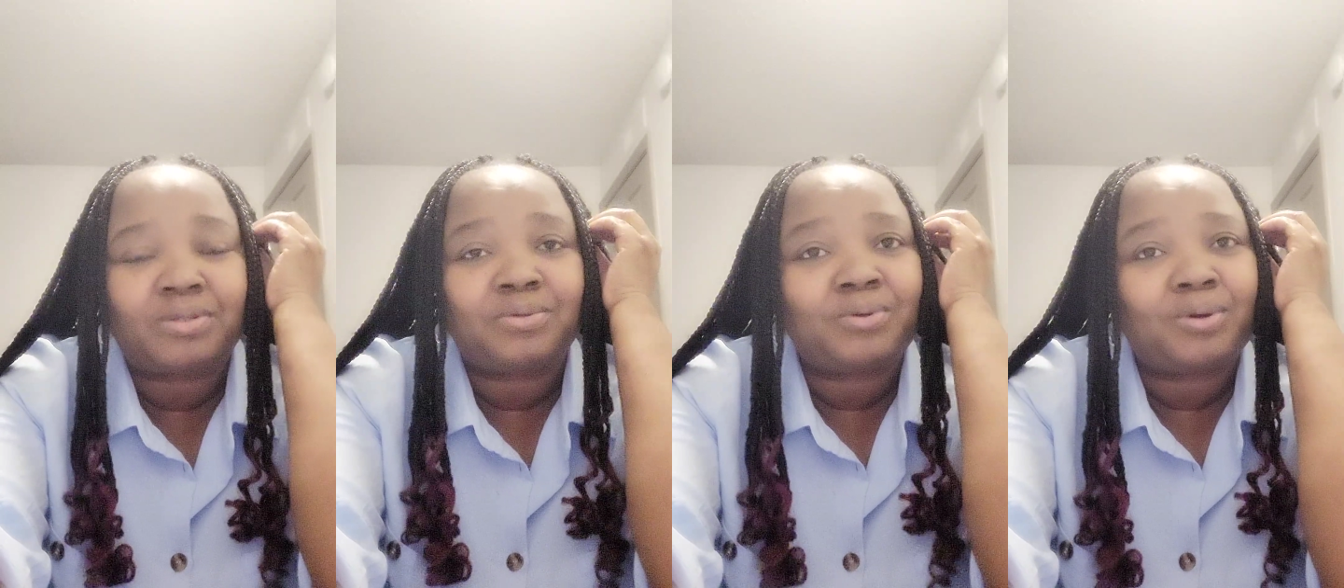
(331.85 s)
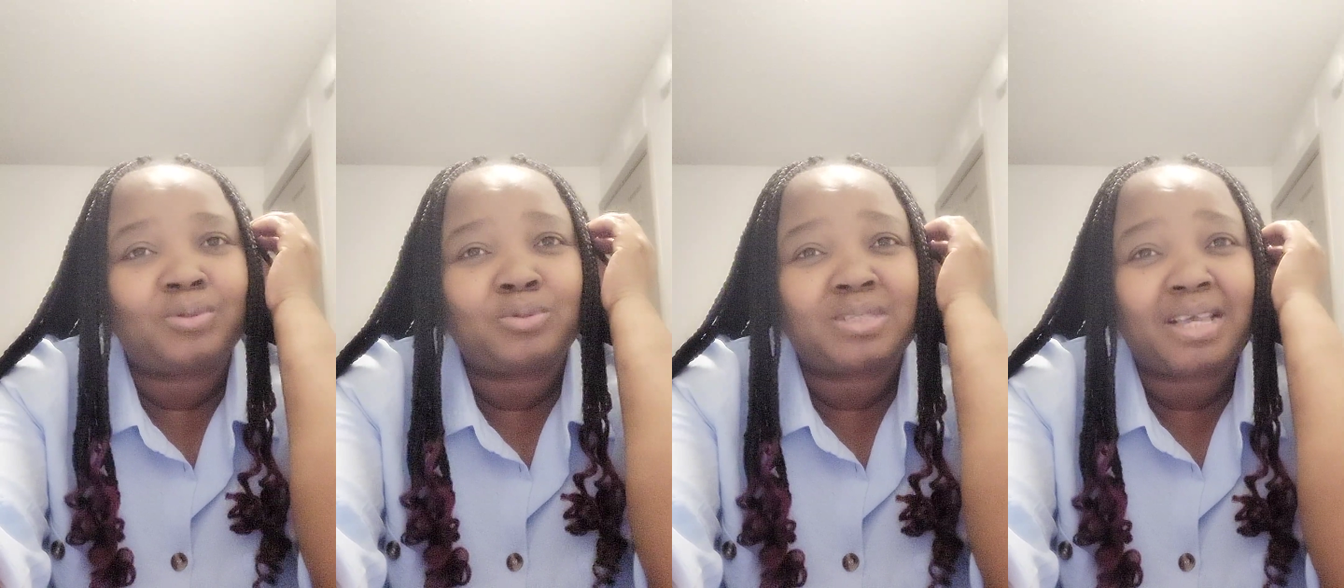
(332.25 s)
You know, all
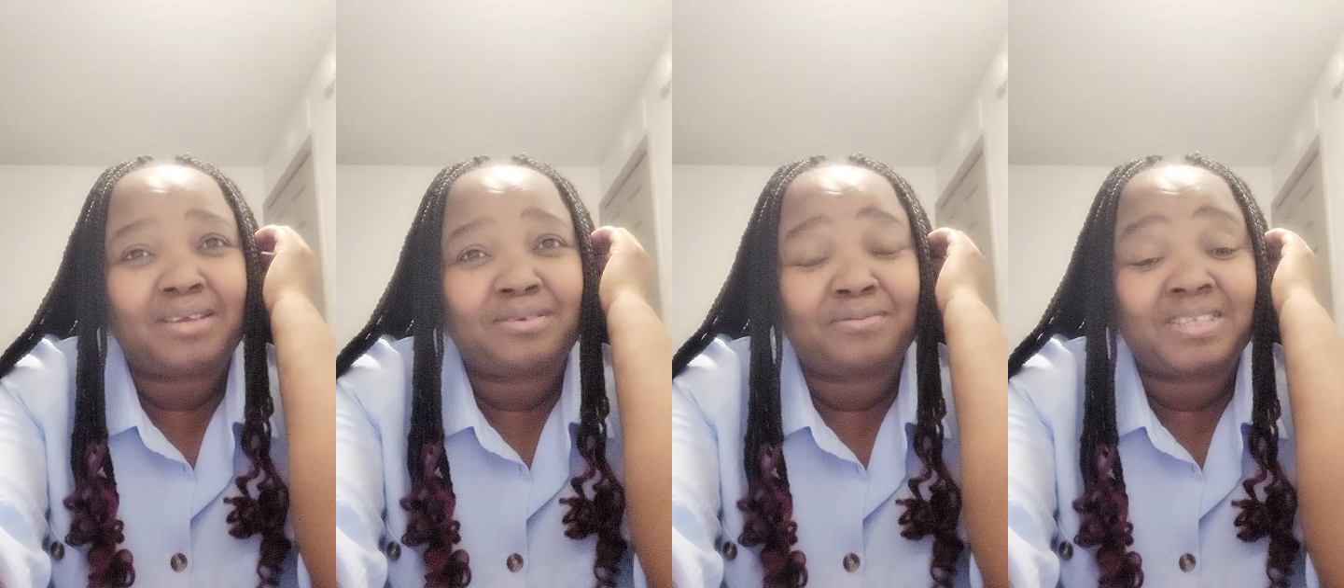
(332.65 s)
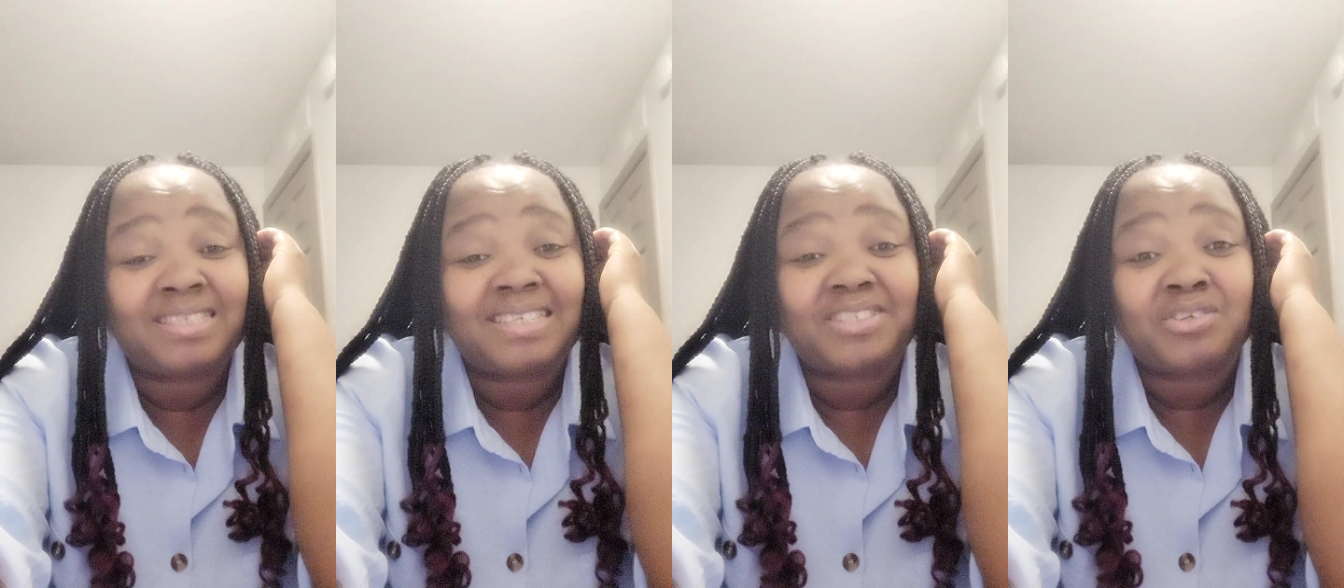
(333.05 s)
those kind of
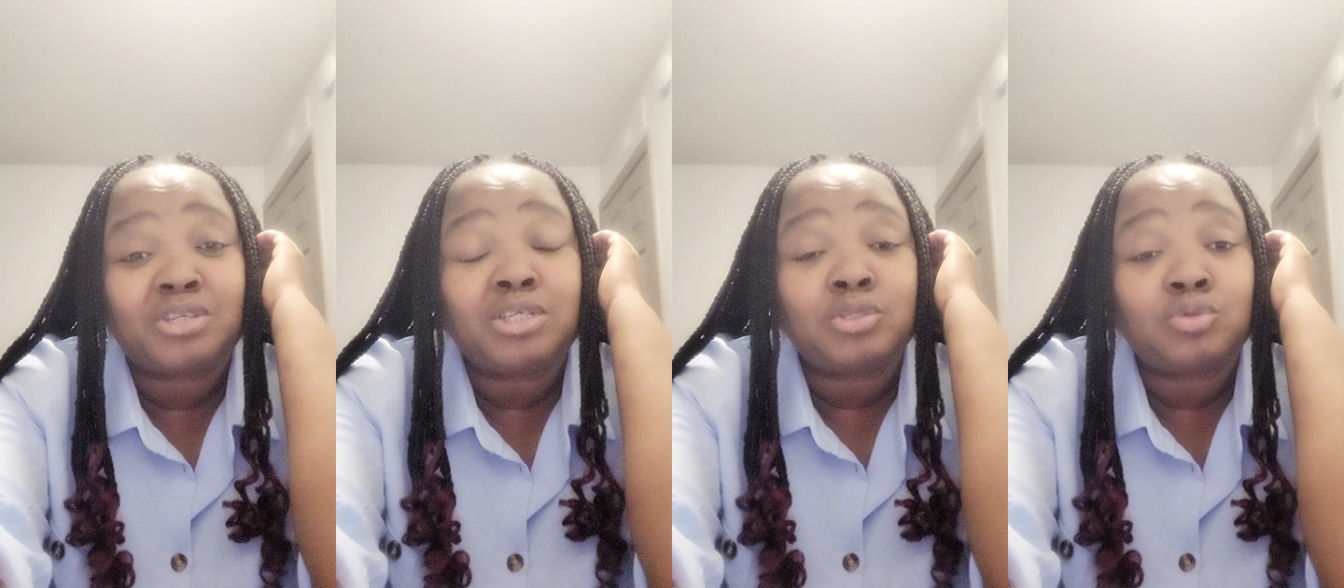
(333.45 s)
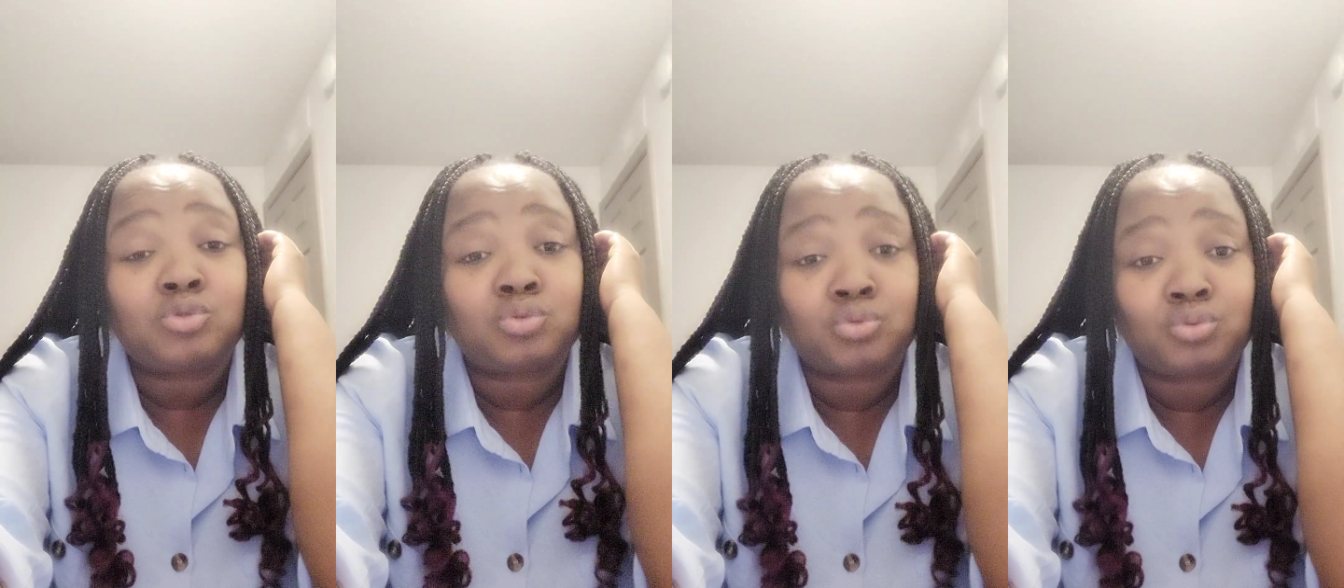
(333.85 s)
things. The screening
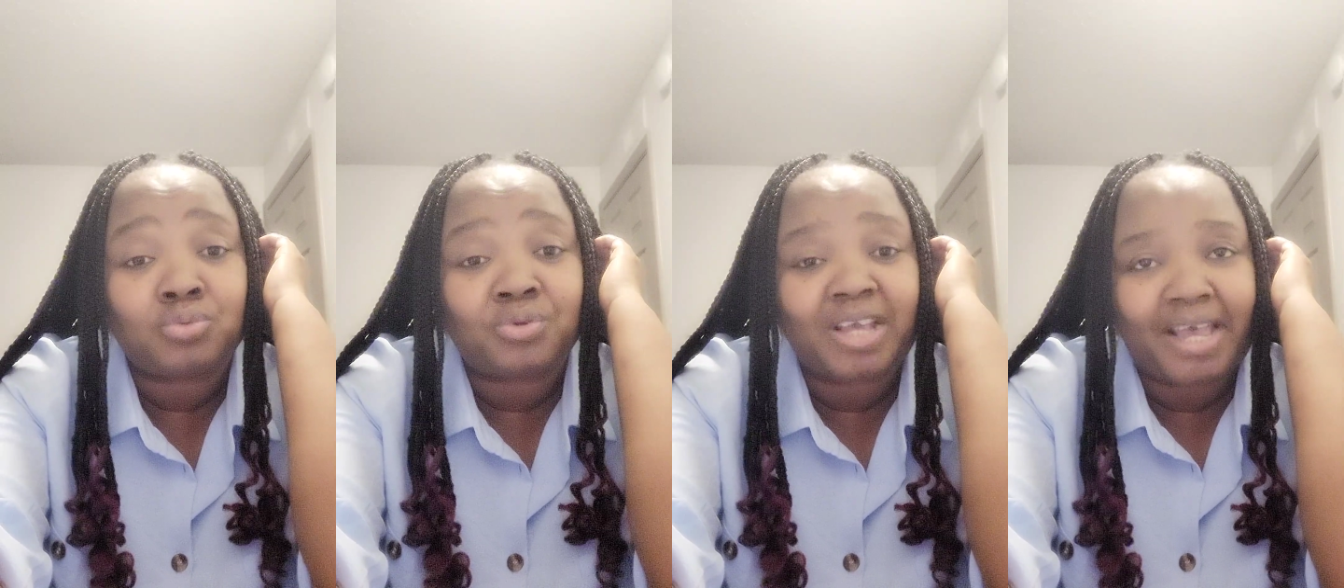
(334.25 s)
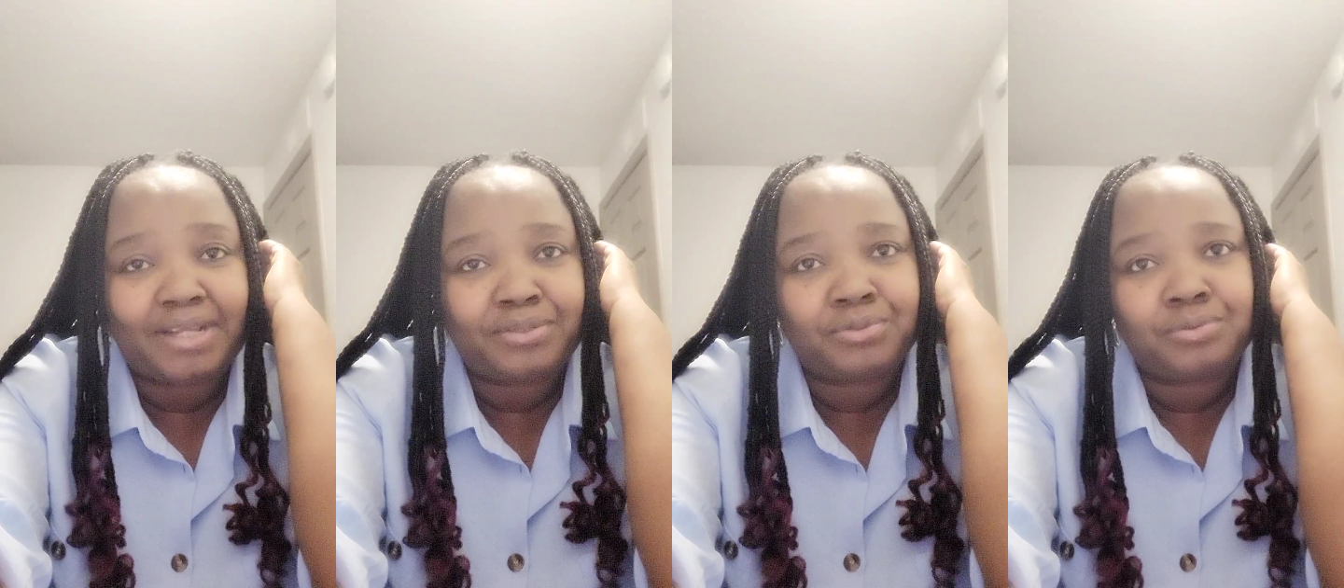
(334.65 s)
tool will
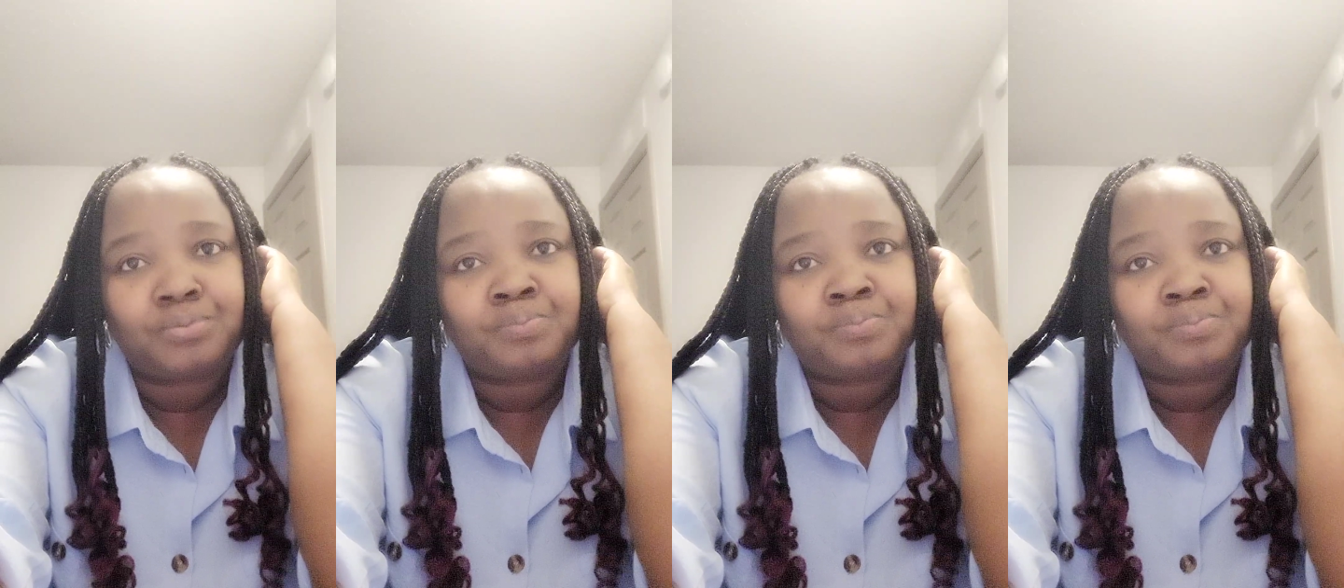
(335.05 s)
guide you